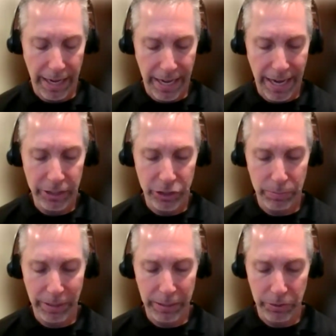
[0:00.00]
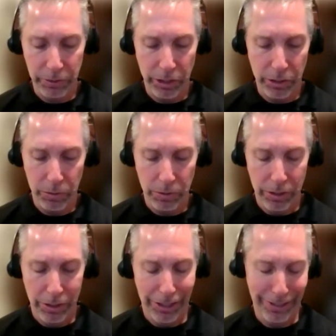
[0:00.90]
I should be able to know
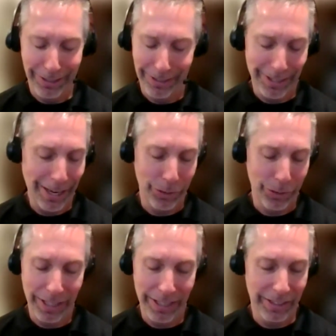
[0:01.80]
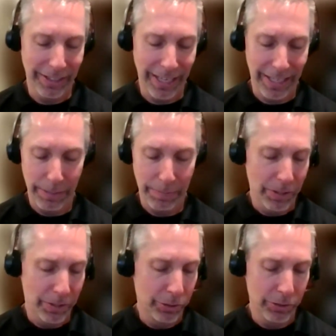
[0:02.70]
how great is it that, yep,
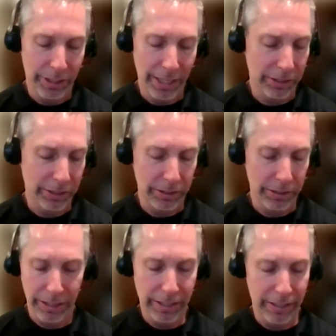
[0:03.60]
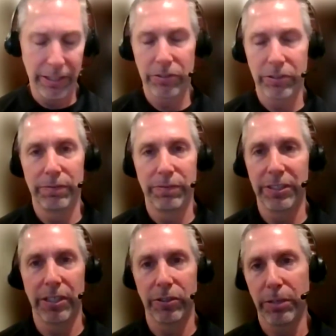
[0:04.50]
your Tesla or any other EV
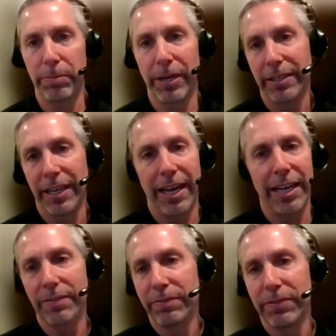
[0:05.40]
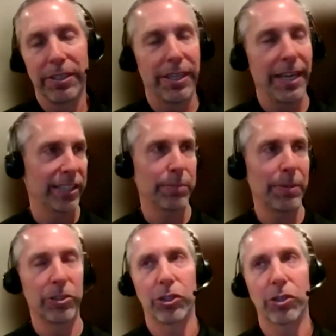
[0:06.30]
is telling you, yep, I have X
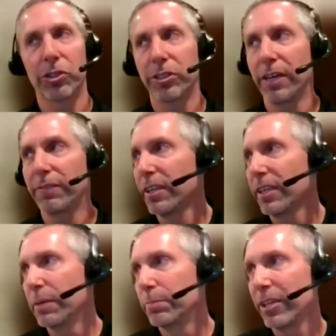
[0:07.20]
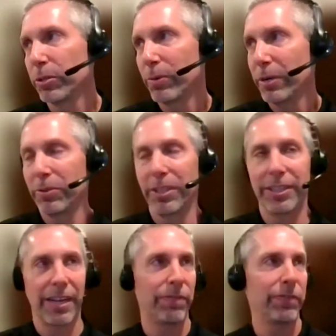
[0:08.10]
amount of charge left. And by the way,
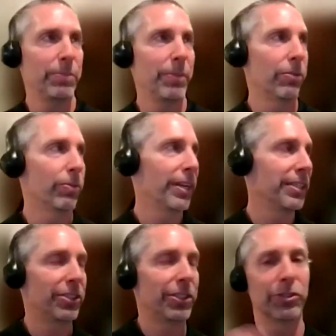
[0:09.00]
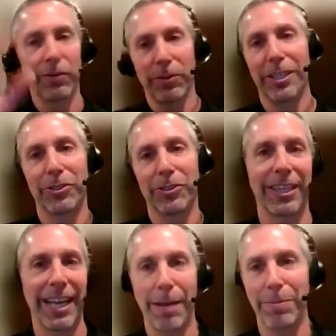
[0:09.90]
within that 50-mile radius, here's everything else
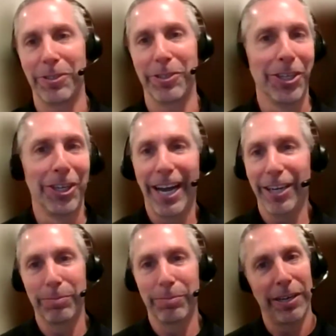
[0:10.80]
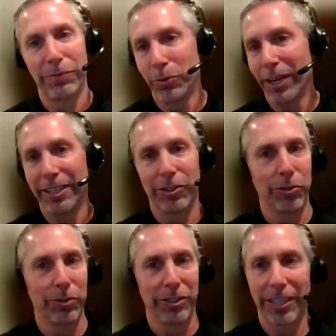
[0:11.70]
that could happen there. I could buy food. I could
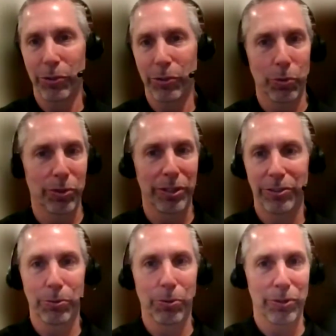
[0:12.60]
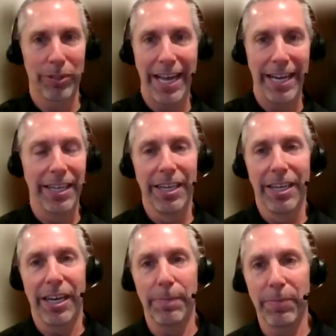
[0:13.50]
do this. I could order this, order that.
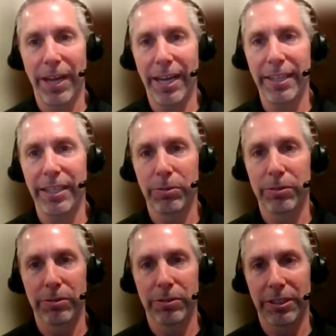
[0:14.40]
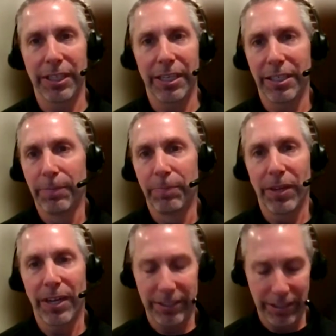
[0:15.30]
I think
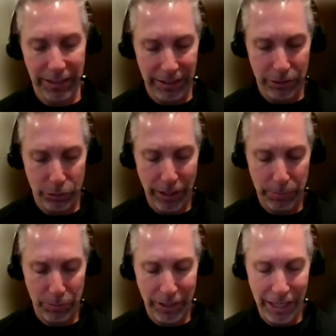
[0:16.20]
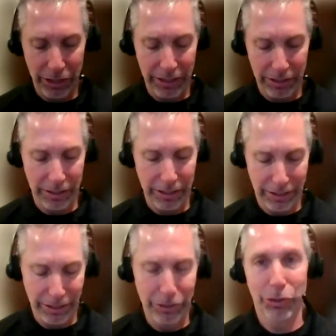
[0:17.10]
I see transportation
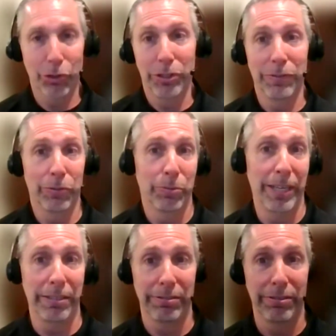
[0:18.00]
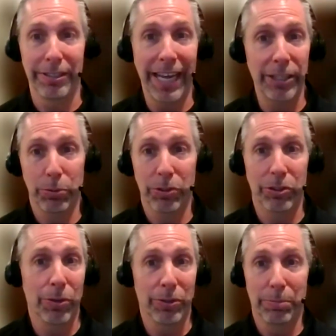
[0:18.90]
is our living room now. That's what
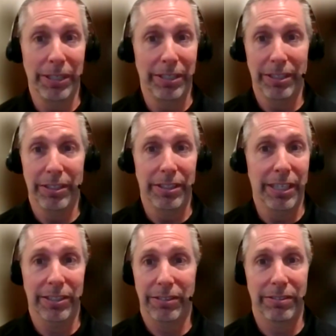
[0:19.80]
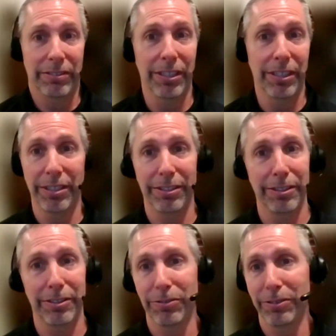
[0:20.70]
it's going to be in the next,
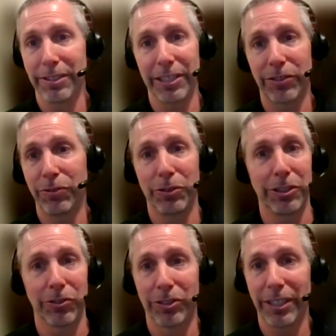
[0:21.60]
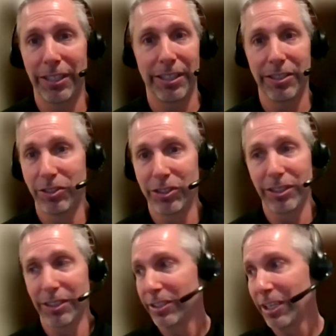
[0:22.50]
the next few years, that it is
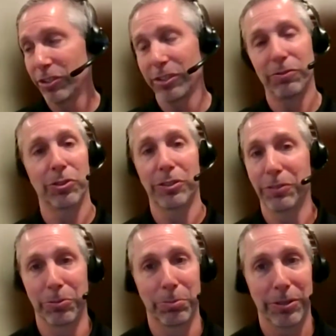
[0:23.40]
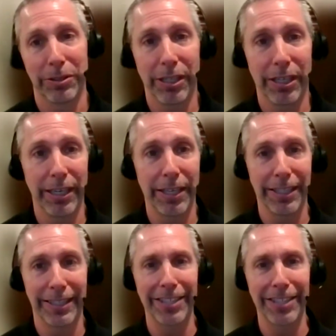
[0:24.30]
just an extension of your living room. And I